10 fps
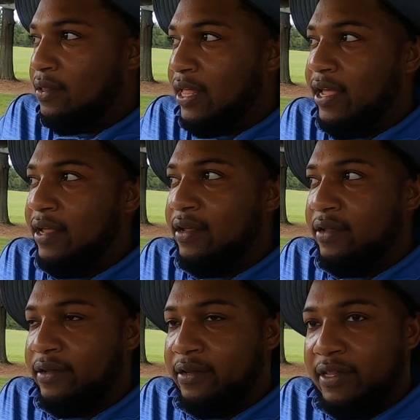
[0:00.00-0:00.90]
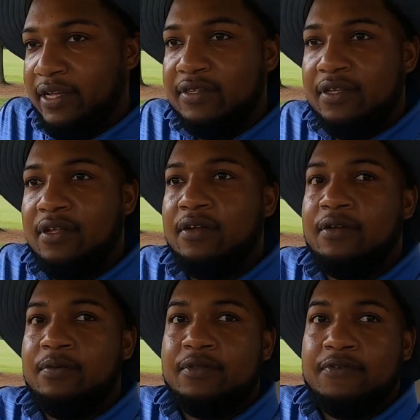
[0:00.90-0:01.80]
Like these
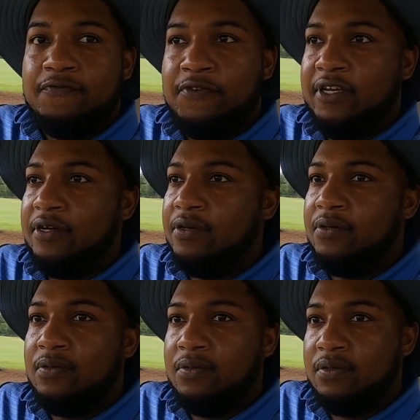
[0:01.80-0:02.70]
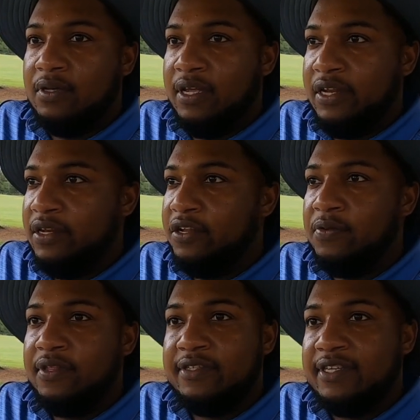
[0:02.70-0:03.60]
clubs feel and
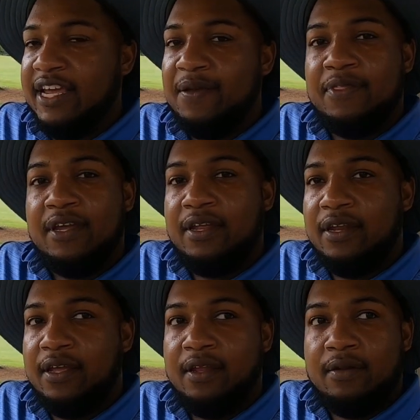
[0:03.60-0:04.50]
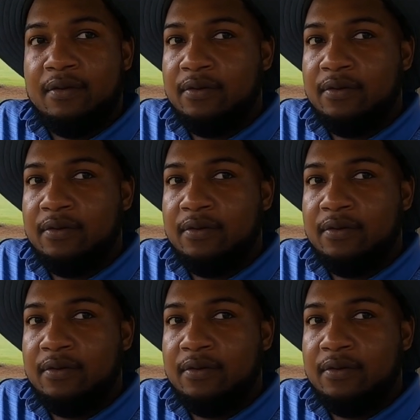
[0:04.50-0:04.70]
do the same thing that